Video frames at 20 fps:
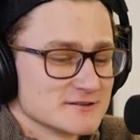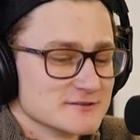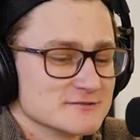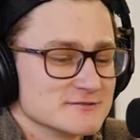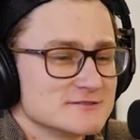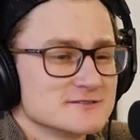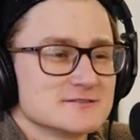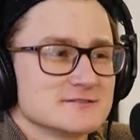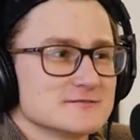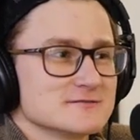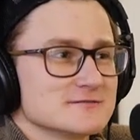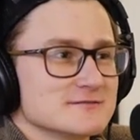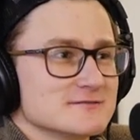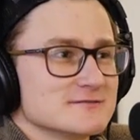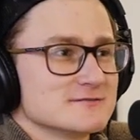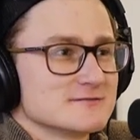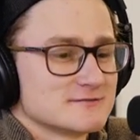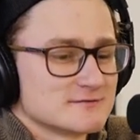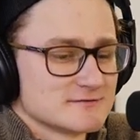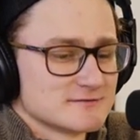dudes.
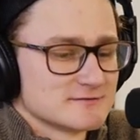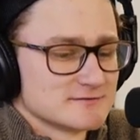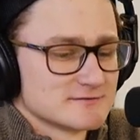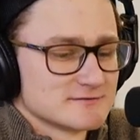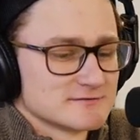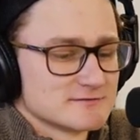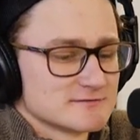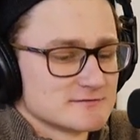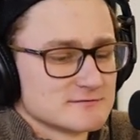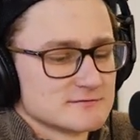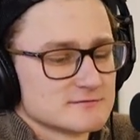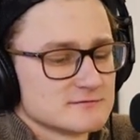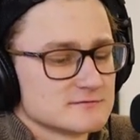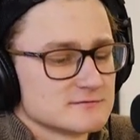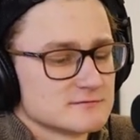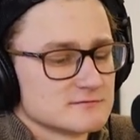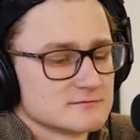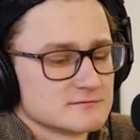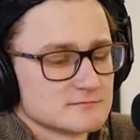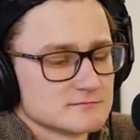I played that
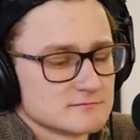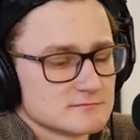for